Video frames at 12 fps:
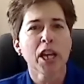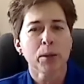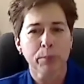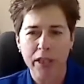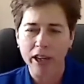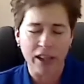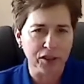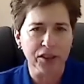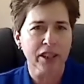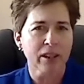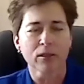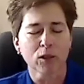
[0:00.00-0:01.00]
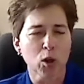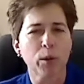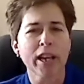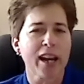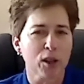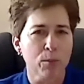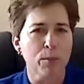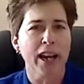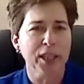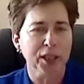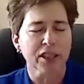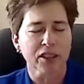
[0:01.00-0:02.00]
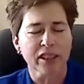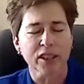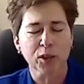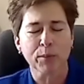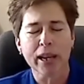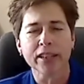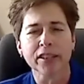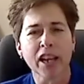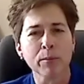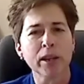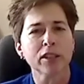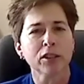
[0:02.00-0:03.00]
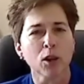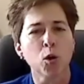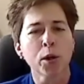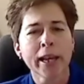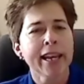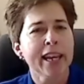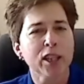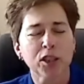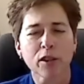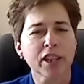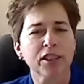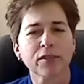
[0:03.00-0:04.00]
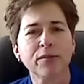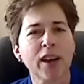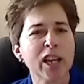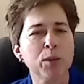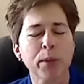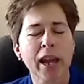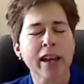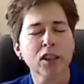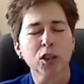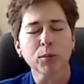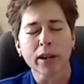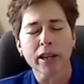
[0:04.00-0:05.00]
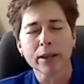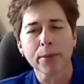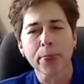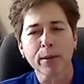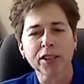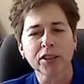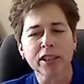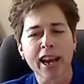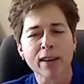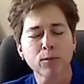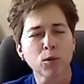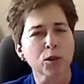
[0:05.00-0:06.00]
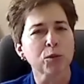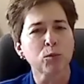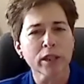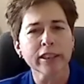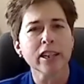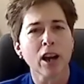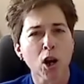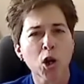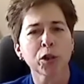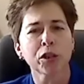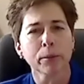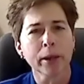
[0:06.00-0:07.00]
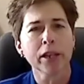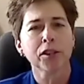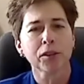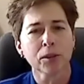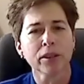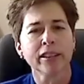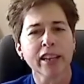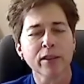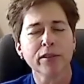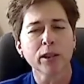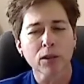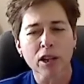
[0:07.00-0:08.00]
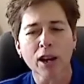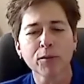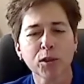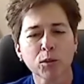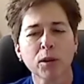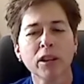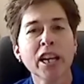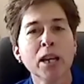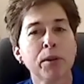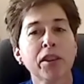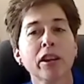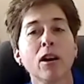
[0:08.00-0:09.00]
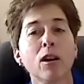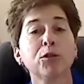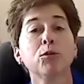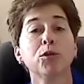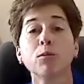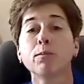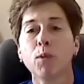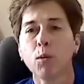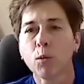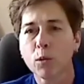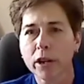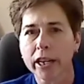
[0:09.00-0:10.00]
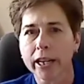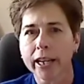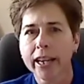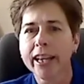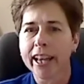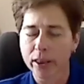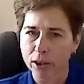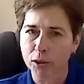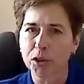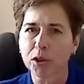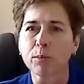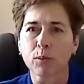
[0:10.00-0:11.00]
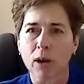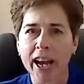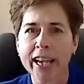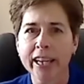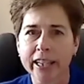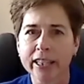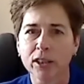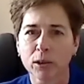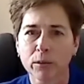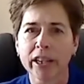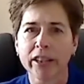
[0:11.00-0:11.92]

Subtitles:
because they're going out of their minds because of this pandemic. So it's a fine balance. My staff works really hard to make sure that they feel comfortable, but then also supported in their sobriety during